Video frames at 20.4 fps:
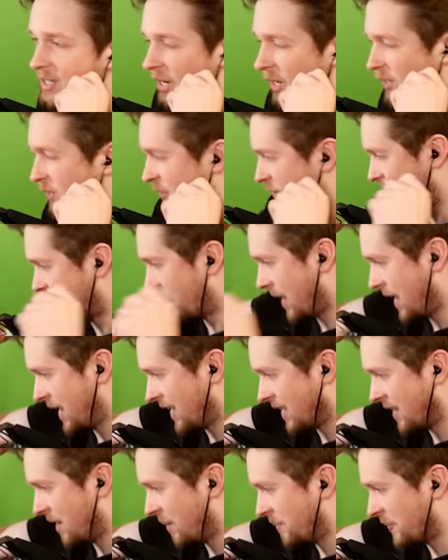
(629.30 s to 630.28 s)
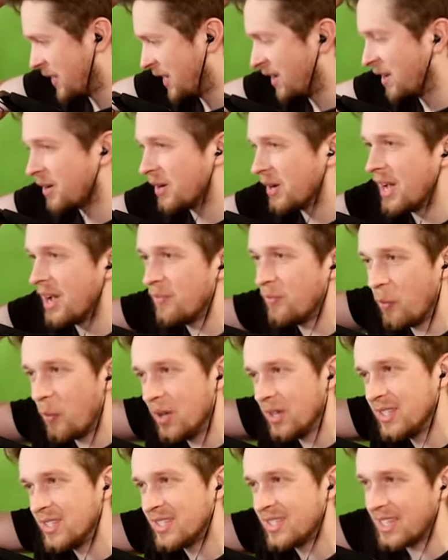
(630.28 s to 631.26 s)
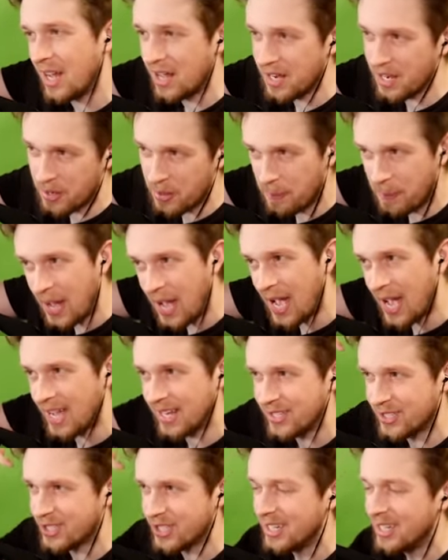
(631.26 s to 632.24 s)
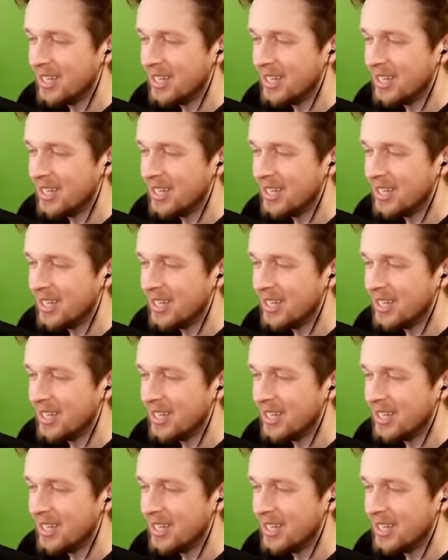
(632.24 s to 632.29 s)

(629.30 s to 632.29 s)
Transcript: Just spraying it up there, you're gonna have one solid patch.